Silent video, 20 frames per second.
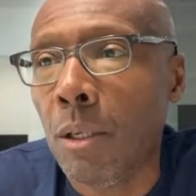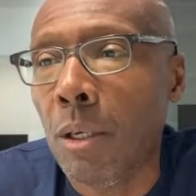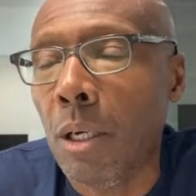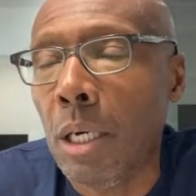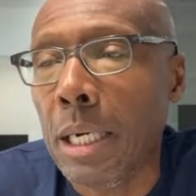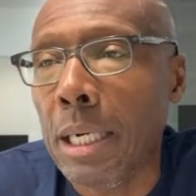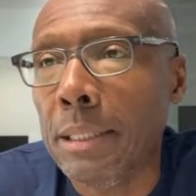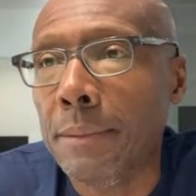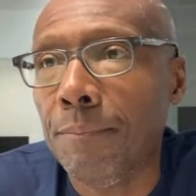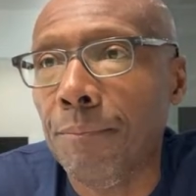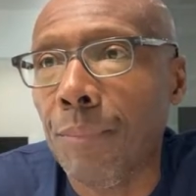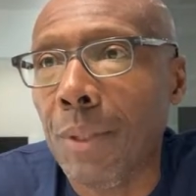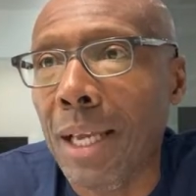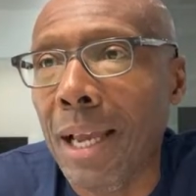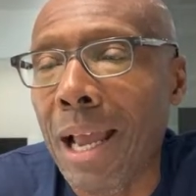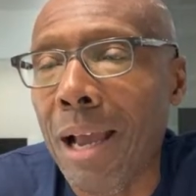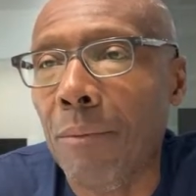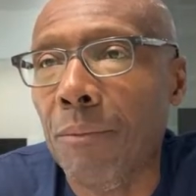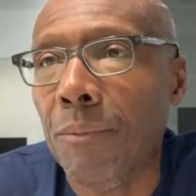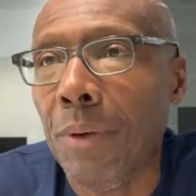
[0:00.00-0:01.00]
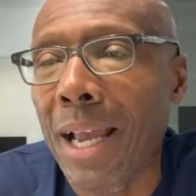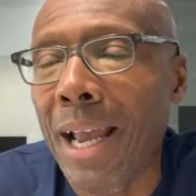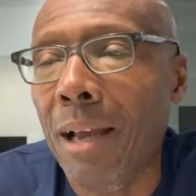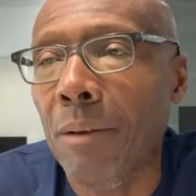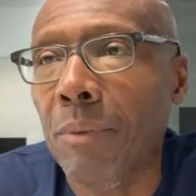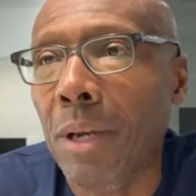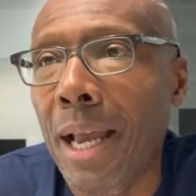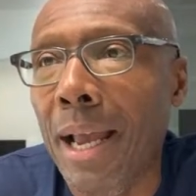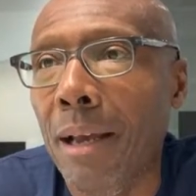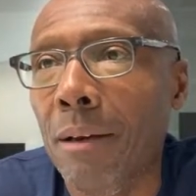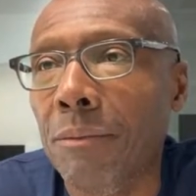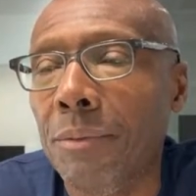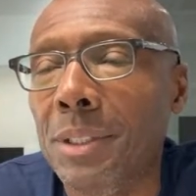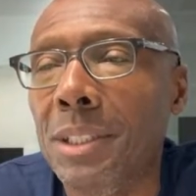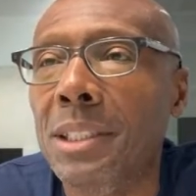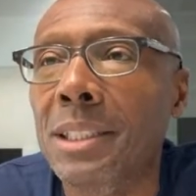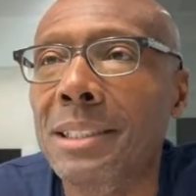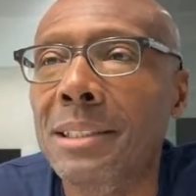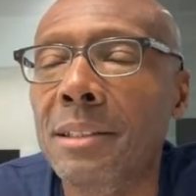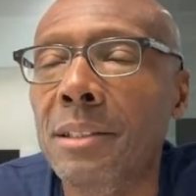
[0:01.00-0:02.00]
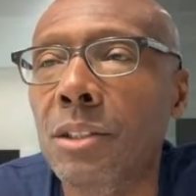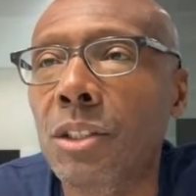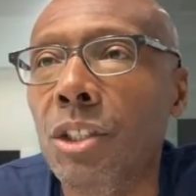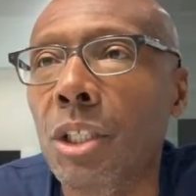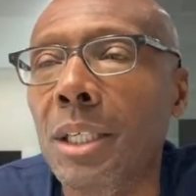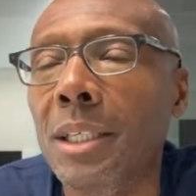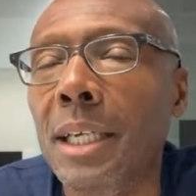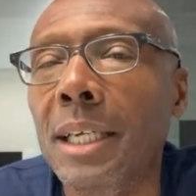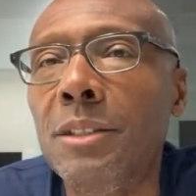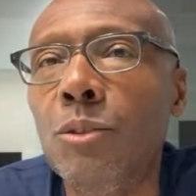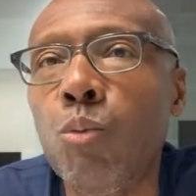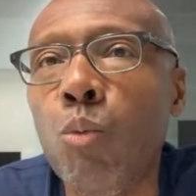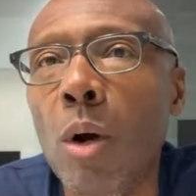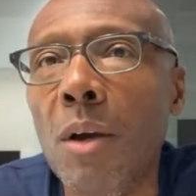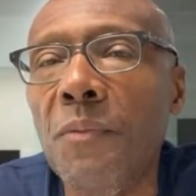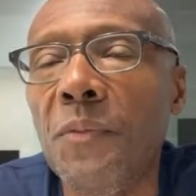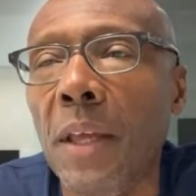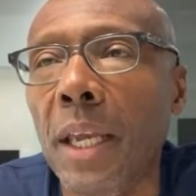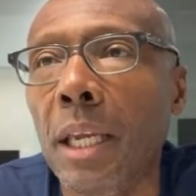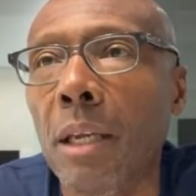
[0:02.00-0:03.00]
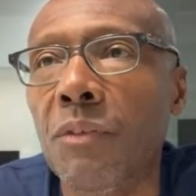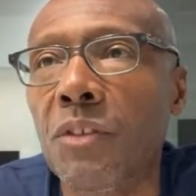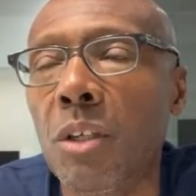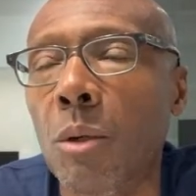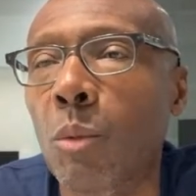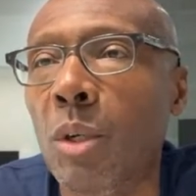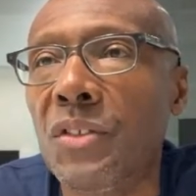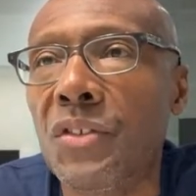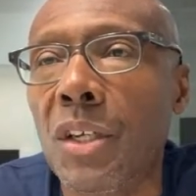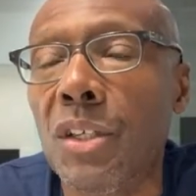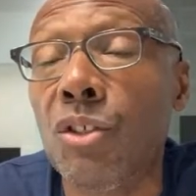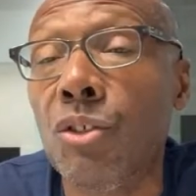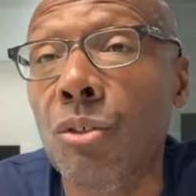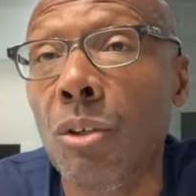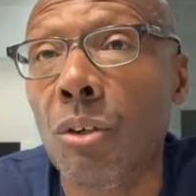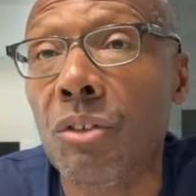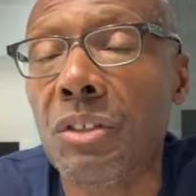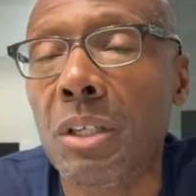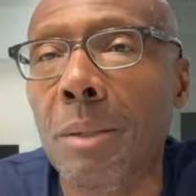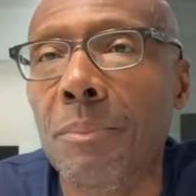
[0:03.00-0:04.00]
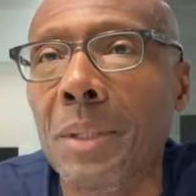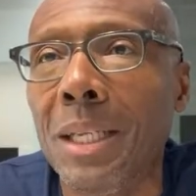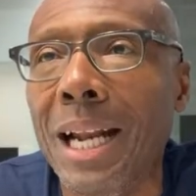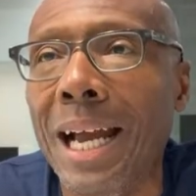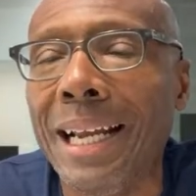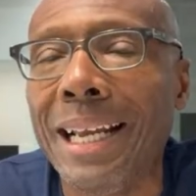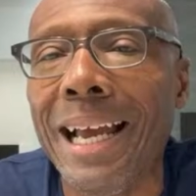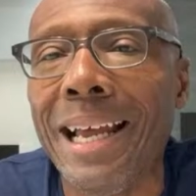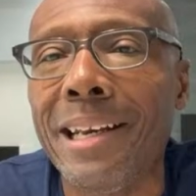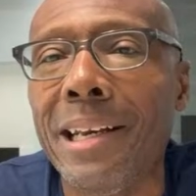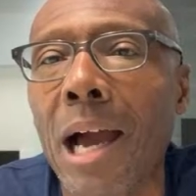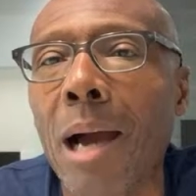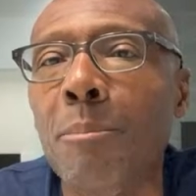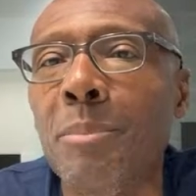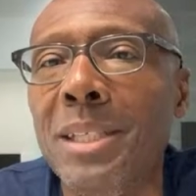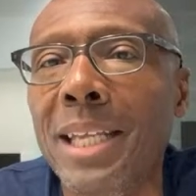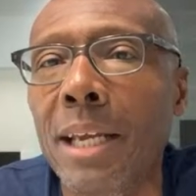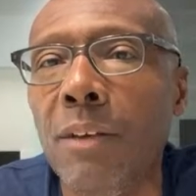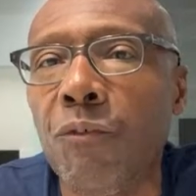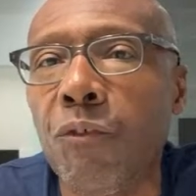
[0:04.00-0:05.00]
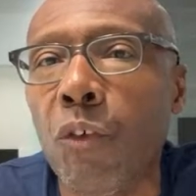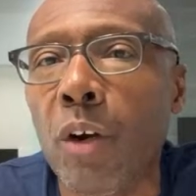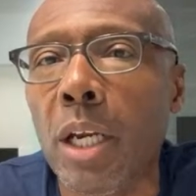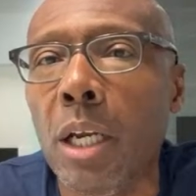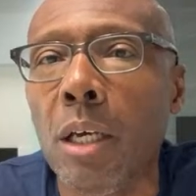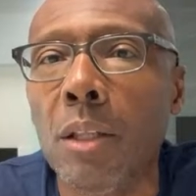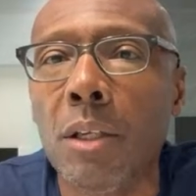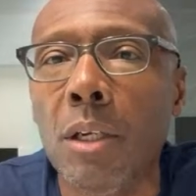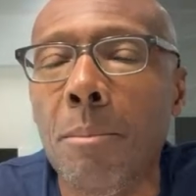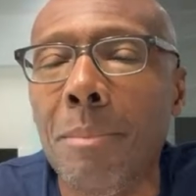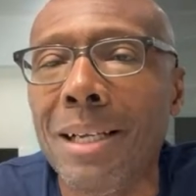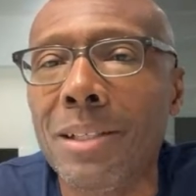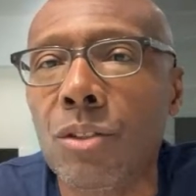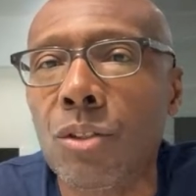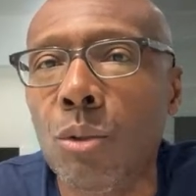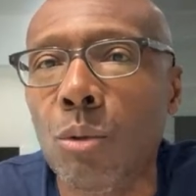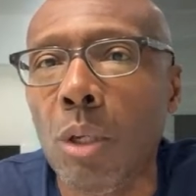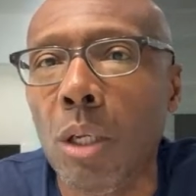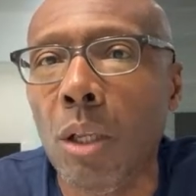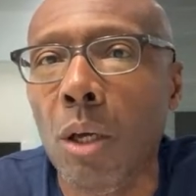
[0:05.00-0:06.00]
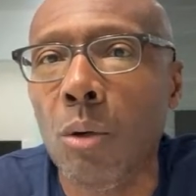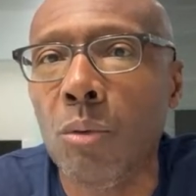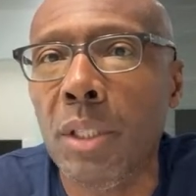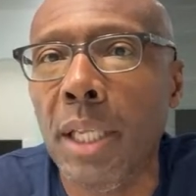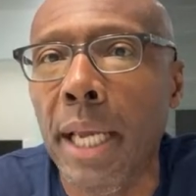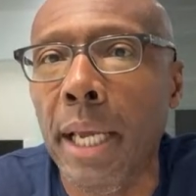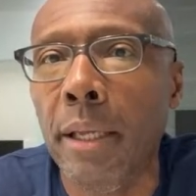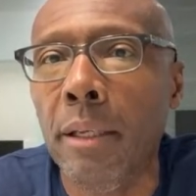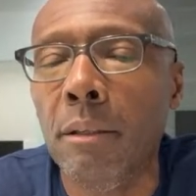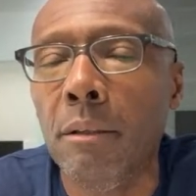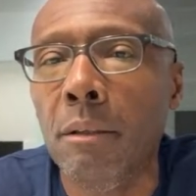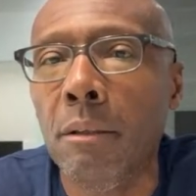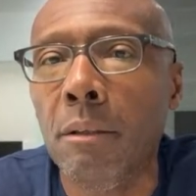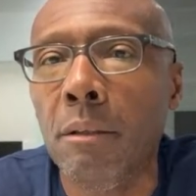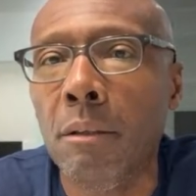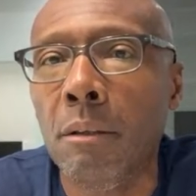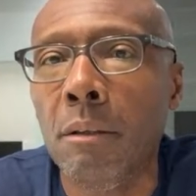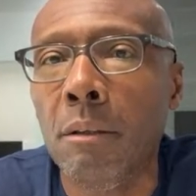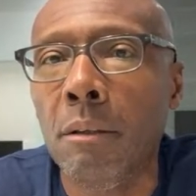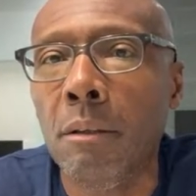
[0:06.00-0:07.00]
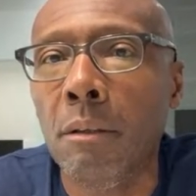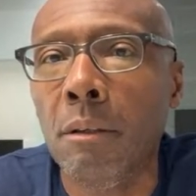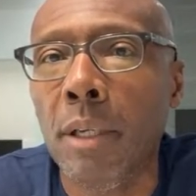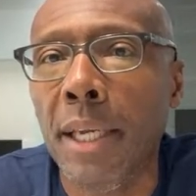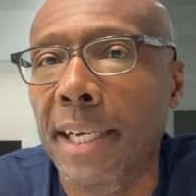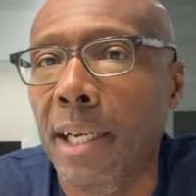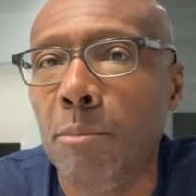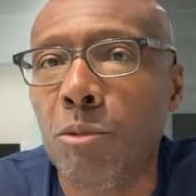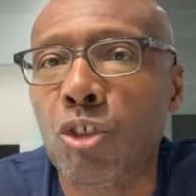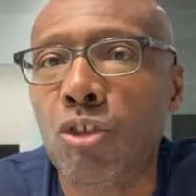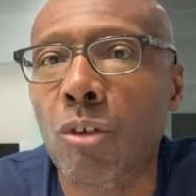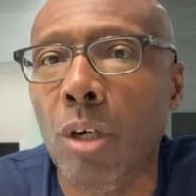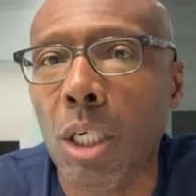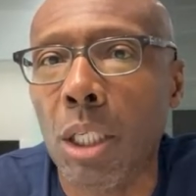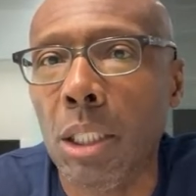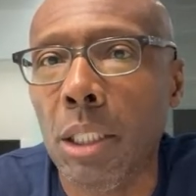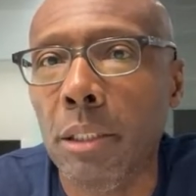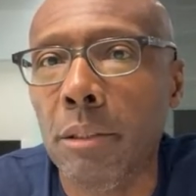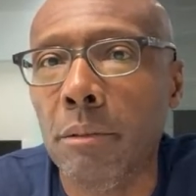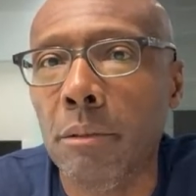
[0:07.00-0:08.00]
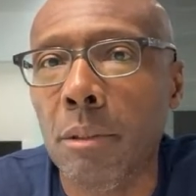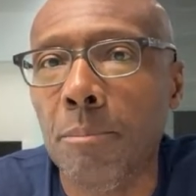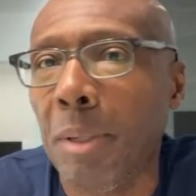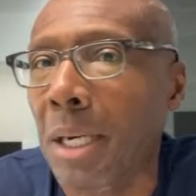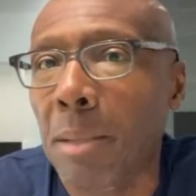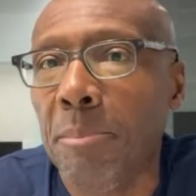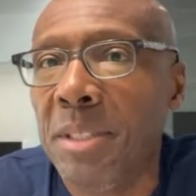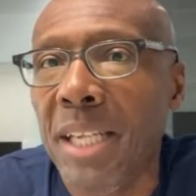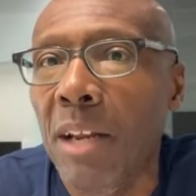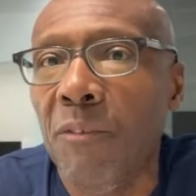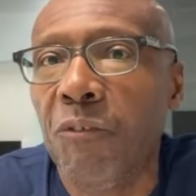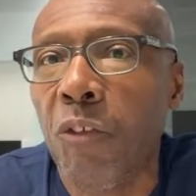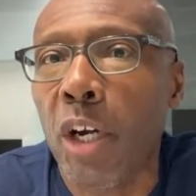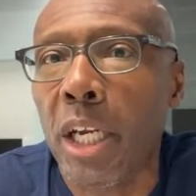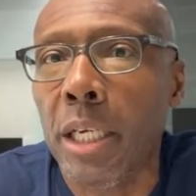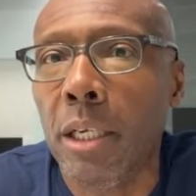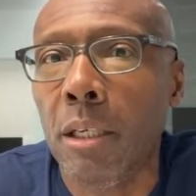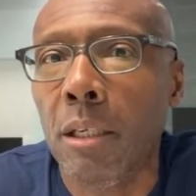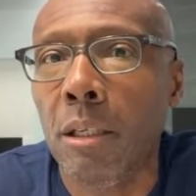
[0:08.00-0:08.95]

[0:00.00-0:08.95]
uh, have have have it's one thing if someone says, you know something, I got I'm debt free other than my student loan debt. And I'm struggling, but I'm debt free.